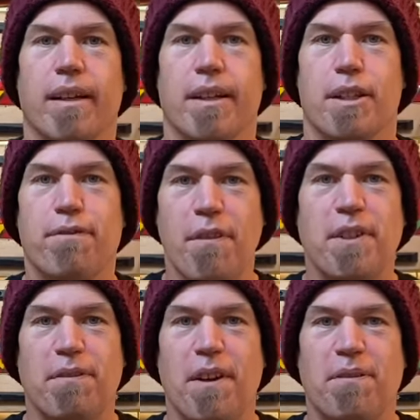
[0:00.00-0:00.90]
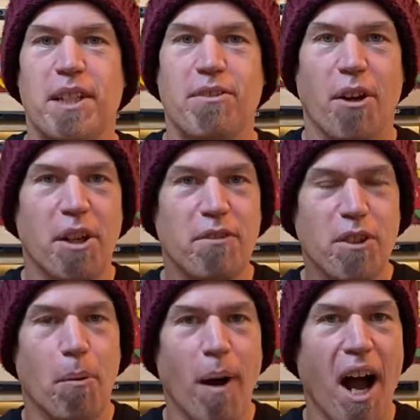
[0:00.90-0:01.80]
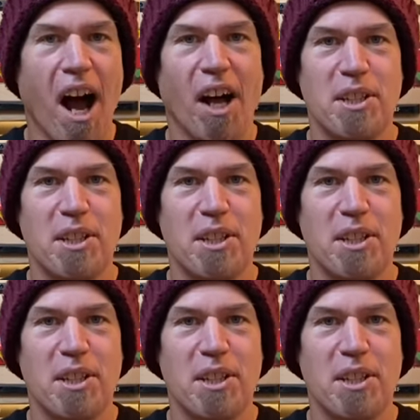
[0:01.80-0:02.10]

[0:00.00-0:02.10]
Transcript: The 50-50 grind I've got my heart